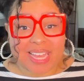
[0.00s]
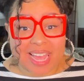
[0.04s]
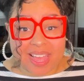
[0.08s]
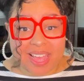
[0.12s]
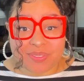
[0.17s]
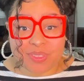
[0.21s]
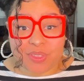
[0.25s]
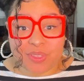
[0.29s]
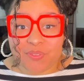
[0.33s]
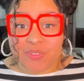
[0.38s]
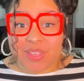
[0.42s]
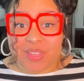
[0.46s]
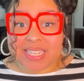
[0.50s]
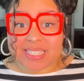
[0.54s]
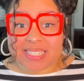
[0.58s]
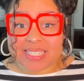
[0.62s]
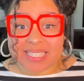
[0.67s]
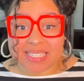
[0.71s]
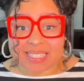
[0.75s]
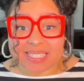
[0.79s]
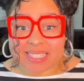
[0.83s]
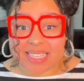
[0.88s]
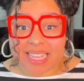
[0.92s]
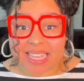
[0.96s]
have the
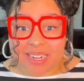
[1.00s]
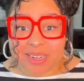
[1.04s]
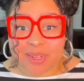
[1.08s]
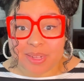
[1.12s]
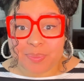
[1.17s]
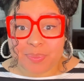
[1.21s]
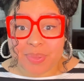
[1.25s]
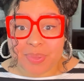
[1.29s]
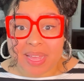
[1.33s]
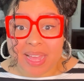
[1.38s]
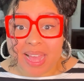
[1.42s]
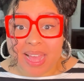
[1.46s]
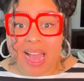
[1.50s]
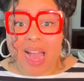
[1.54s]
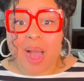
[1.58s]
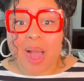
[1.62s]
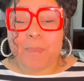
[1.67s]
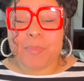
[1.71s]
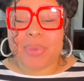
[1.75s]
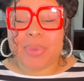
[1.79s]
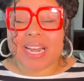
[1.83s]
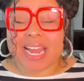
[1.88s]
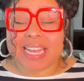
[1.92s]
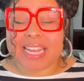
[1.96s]
fanciest setup,
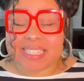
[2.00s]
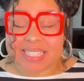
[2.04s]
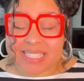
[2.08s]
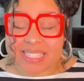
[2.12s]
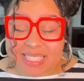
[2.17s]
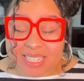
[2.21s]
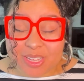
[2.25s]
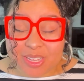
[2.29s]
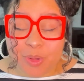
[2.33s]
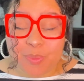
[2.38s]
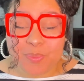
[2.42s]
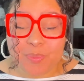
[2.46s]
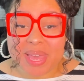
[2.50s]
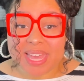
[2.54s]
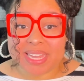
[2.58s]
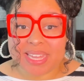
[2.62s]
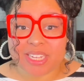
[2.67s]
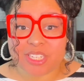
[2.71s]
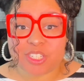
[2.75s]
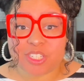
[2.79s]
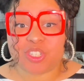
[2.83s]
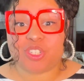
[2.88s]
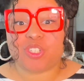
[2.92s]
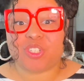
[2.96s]
but I still
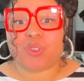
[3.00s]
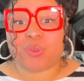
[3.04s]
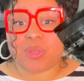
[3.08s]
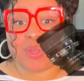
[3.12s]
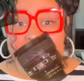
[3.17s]
managed to